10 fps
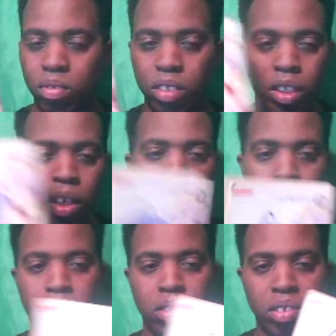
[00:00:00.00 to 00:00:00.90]
You can go
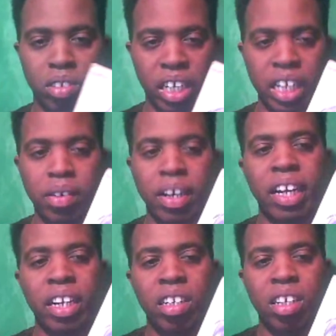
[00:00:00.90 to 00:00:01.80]
almost
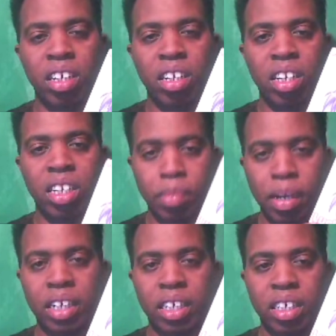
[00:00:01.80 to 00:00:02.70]
anywhere in the
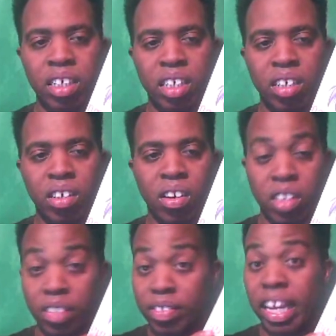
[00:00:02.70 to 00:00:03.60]
manga,
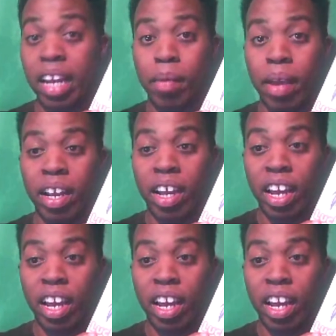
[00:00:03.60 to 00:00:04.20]
or even the anime.